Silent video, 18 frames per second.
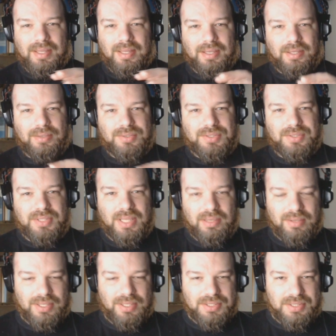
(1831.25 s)
that goes
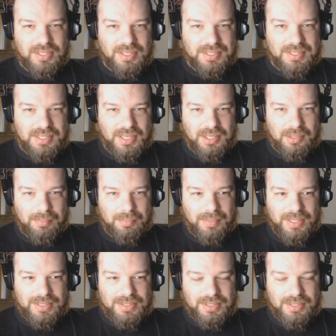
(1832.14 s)
down into the tidal
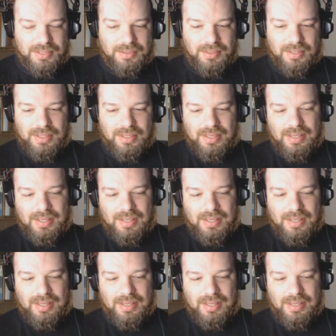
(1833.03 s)
basin,